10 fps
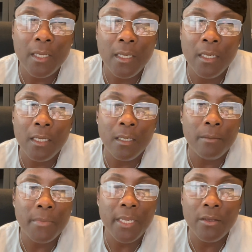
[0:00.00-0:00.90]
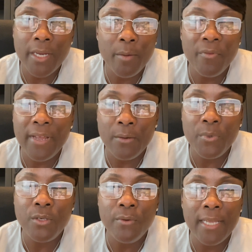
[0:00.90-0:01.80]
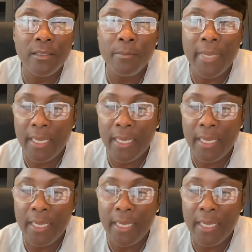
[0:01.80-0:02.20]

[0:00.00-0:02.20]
healthcare provider, we do have to